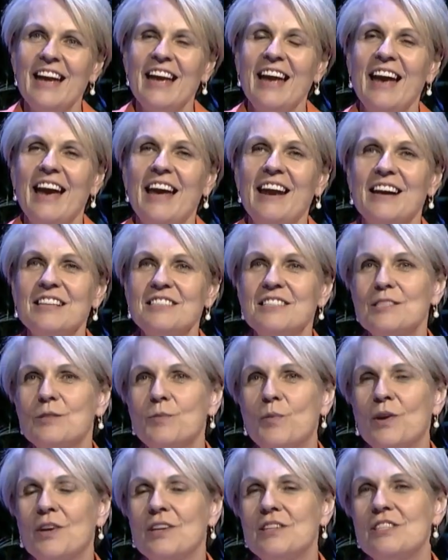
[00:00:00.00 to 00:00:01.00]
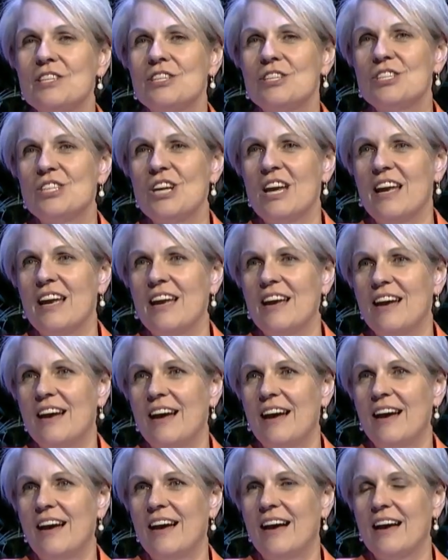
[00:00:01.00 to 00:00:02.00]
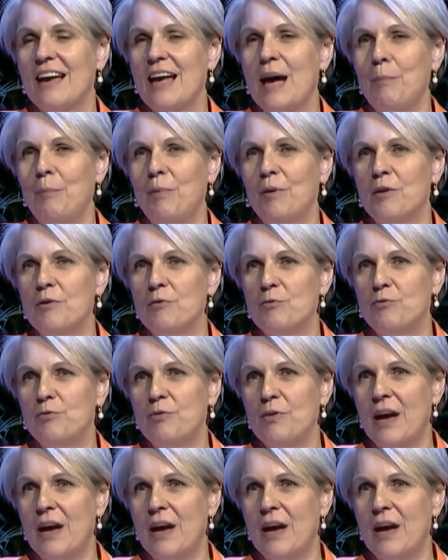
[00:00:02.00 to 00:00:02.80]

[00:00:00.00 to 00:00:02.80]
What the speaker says: And I just wanted to share a couple of